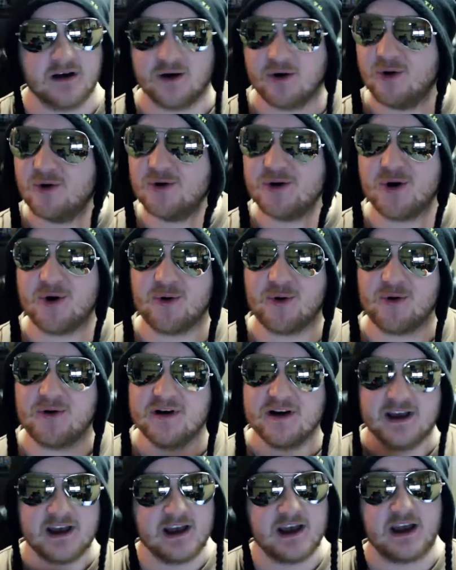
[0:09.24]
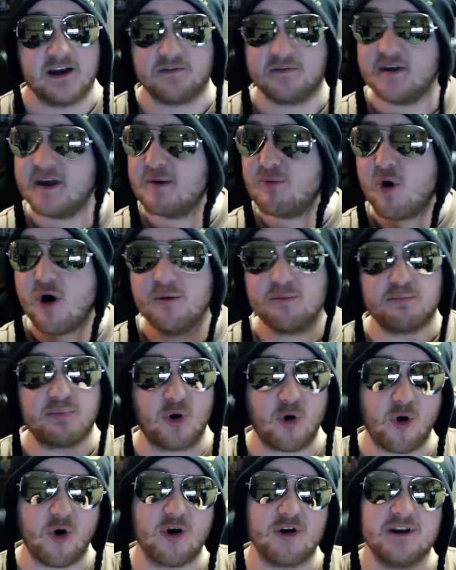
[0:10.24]
Oh no, if they want
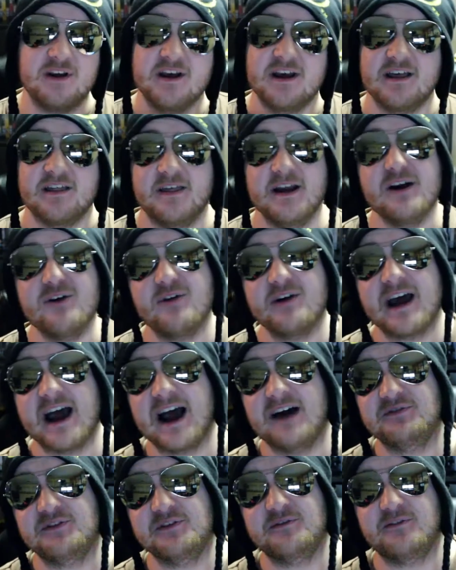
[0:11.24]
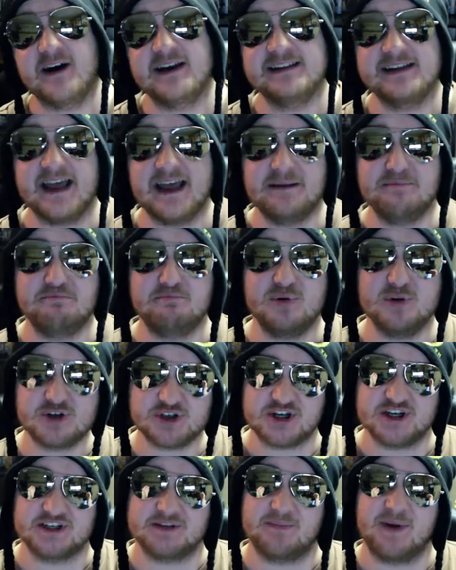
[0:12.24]
porn, they're going to have to find it in
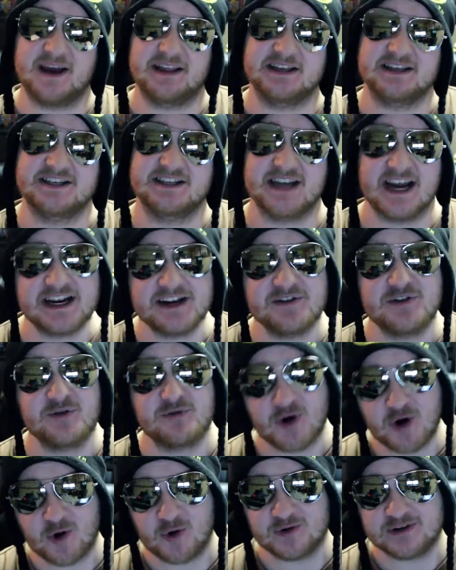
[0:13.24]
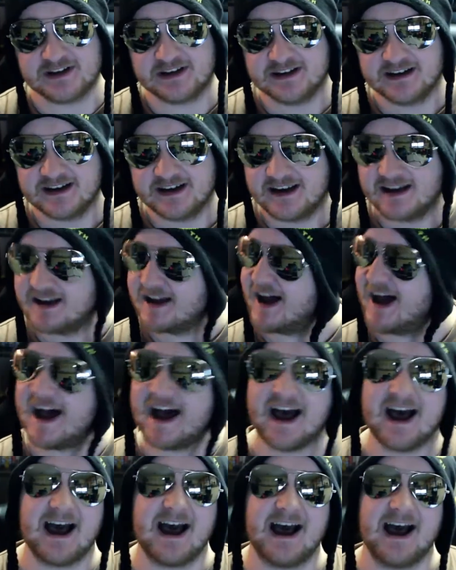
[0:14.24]
bushes by the side of the road.
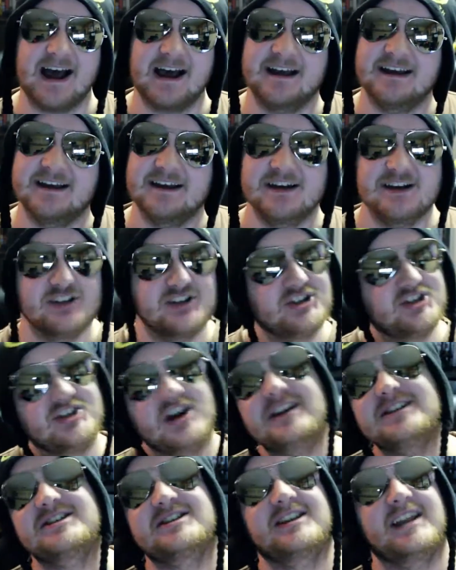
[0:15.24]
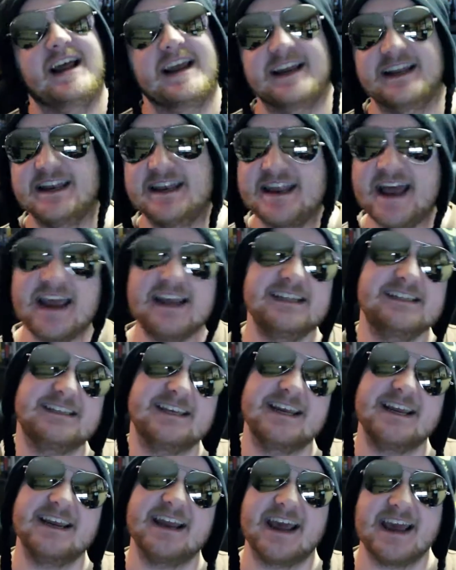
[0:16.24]
Ah, just like
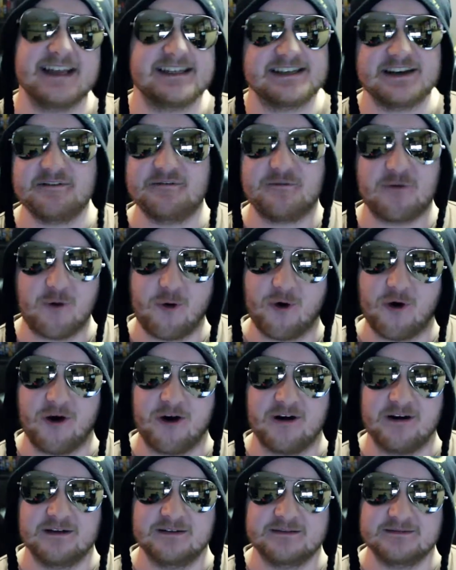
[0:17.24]
1984.